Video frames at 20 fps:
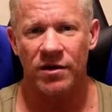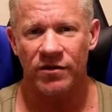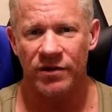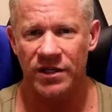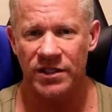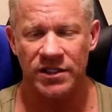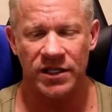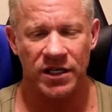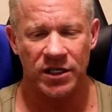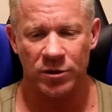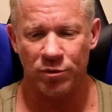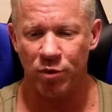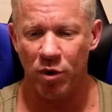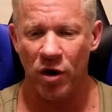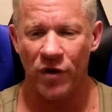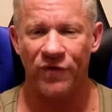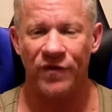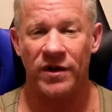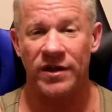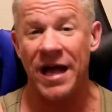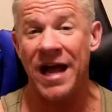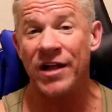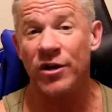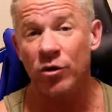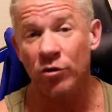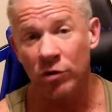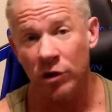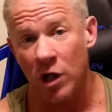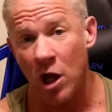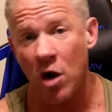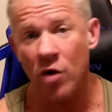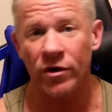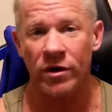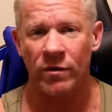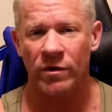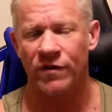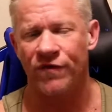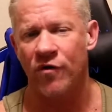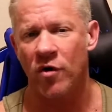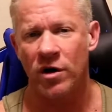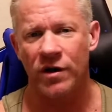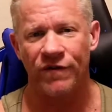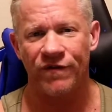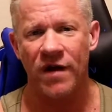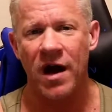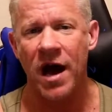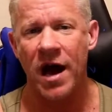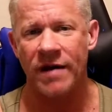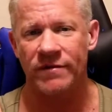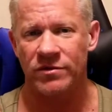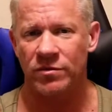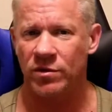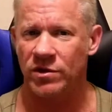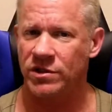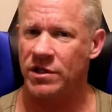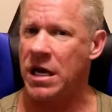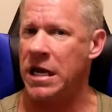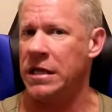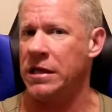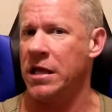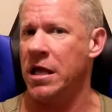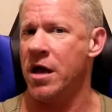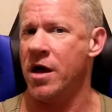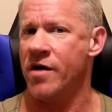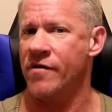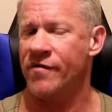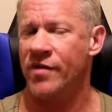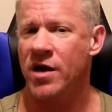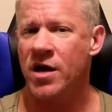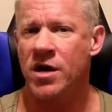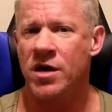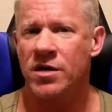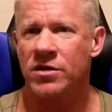This thing is perfect, and you load it with 45s, which I love.